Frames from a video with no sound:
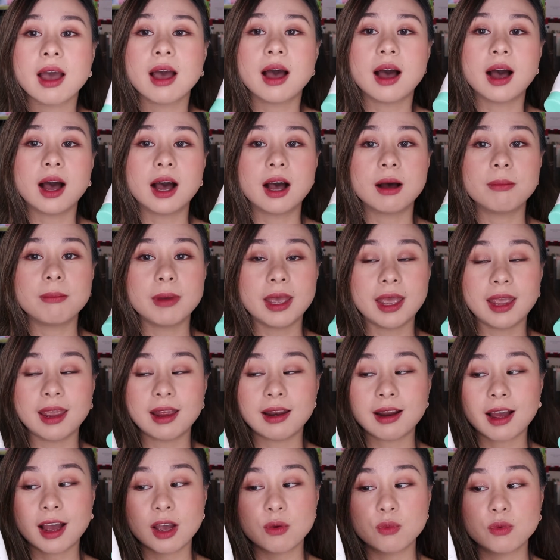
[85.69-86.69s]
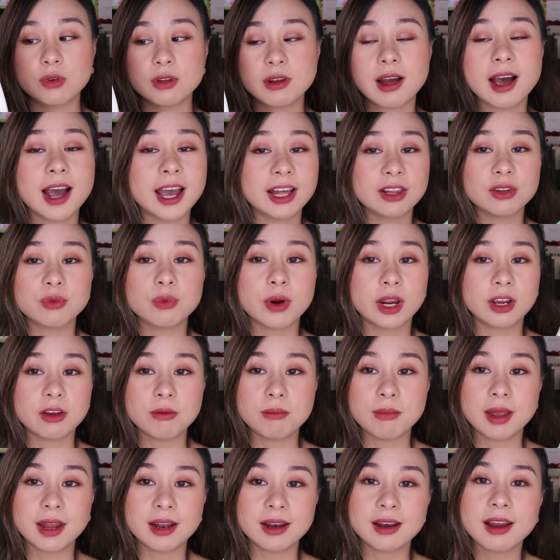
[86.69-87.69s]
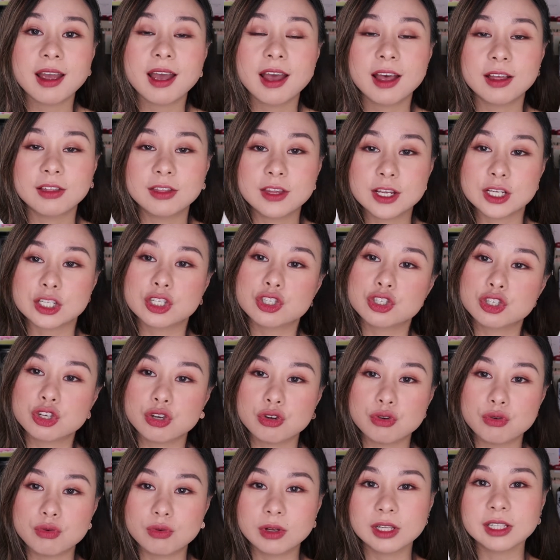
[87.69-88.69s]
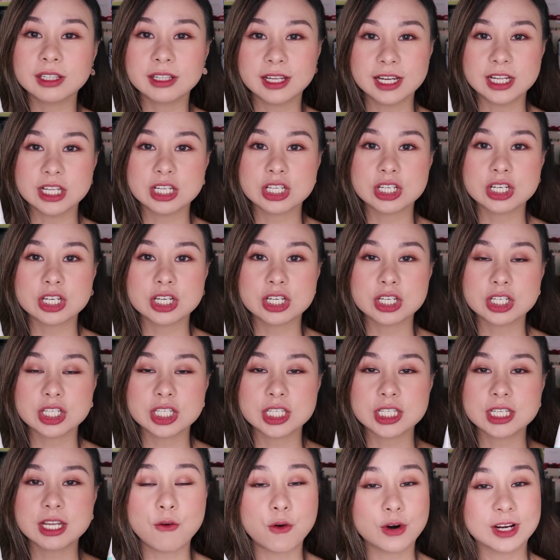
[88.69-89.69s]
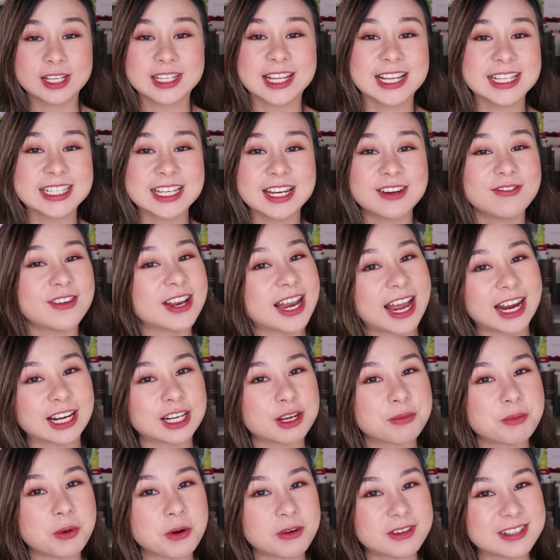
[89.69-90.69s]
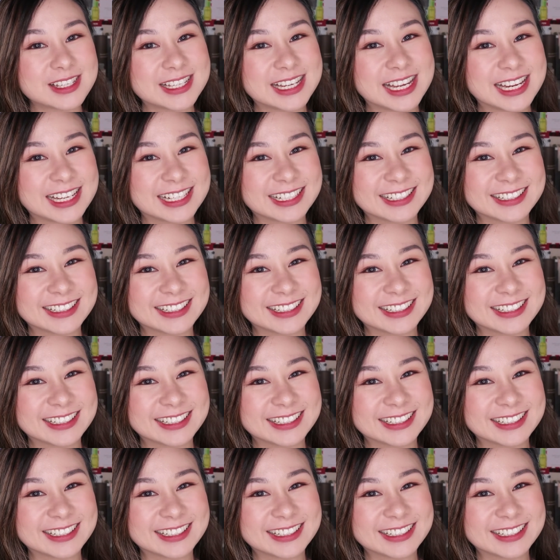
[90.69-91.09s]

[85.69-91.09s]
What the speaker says: And I would highly recommend these two cleansers for sensitive and acne prone skin.